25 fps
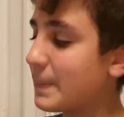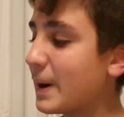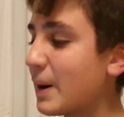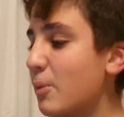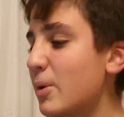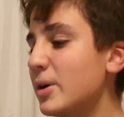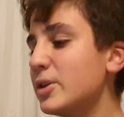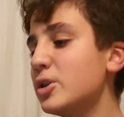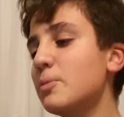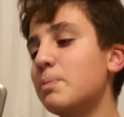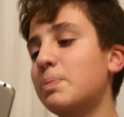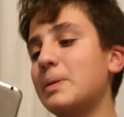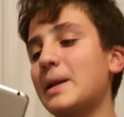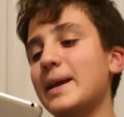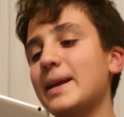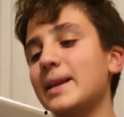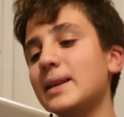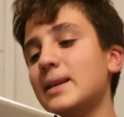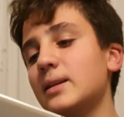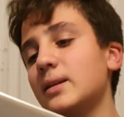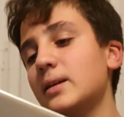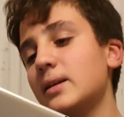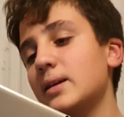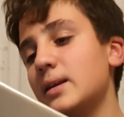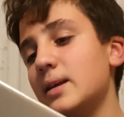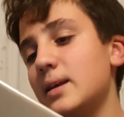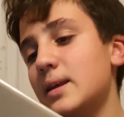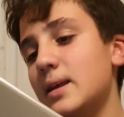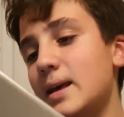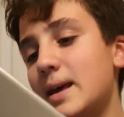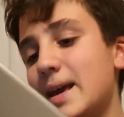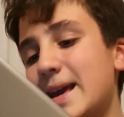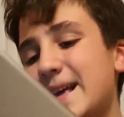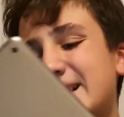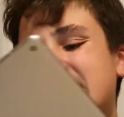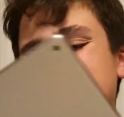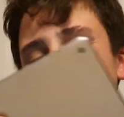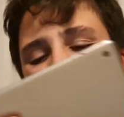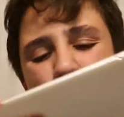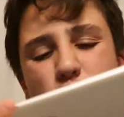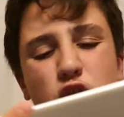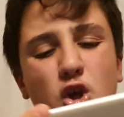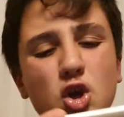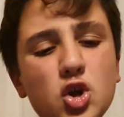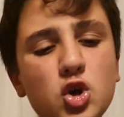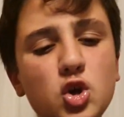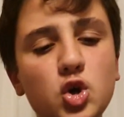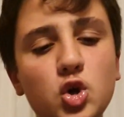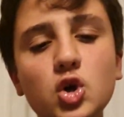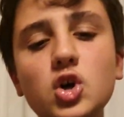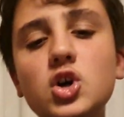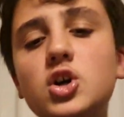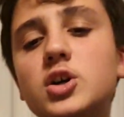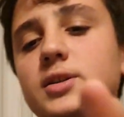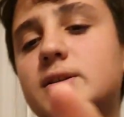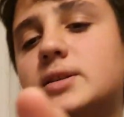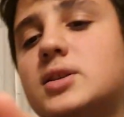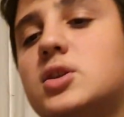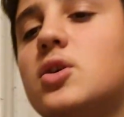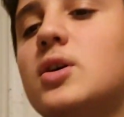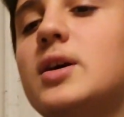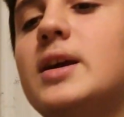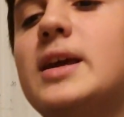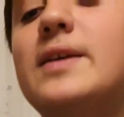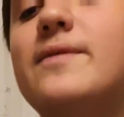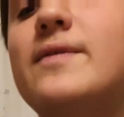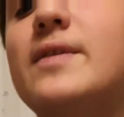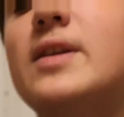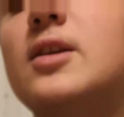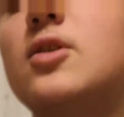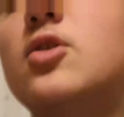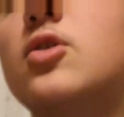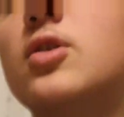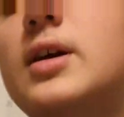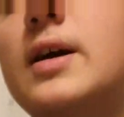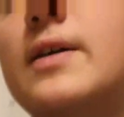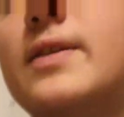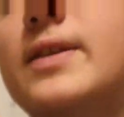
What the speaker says: when you're playing, it's so good. Look, even look at